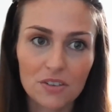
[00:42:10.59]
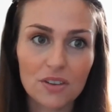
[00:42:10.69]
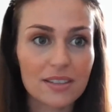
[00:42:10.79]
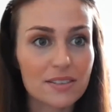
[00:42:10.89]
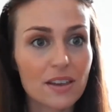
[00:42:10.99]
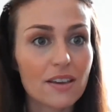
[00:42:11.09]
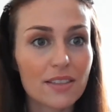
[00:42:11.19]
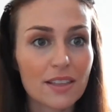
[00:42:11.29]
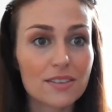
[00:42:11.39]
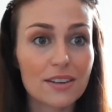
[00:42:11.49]
So
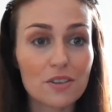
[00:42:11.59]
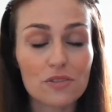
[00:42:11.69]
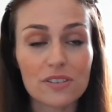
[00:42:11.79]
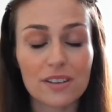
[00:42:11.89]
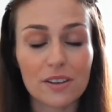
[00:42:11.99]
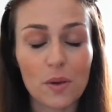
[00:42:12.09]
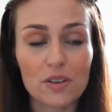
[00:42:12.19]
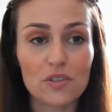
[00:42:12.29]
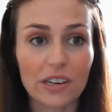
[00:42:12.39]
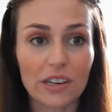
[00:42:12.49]
that's an interesting
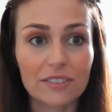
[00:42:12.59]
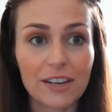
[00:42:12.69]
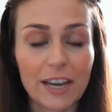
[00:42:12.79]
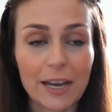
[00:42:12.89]
question.